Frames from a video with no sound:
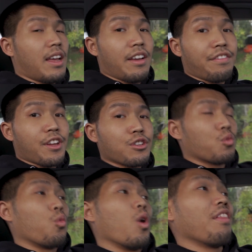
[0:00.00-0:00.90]
If there's
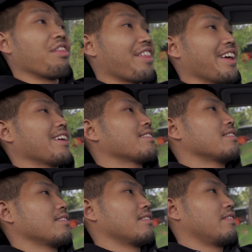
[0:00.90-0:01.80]
one thing
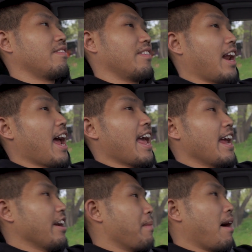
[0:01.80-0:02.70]
that I
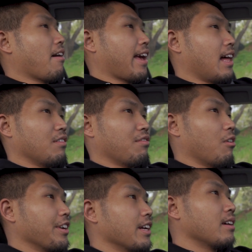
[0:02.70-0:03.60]
hate about
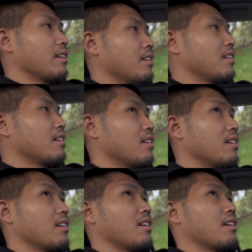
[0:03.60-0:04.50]
California
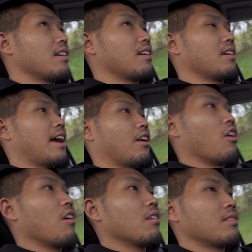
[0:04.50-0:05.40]
at
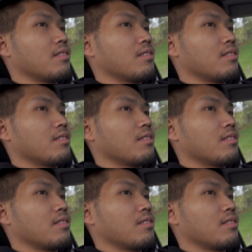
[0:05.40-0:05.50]
all,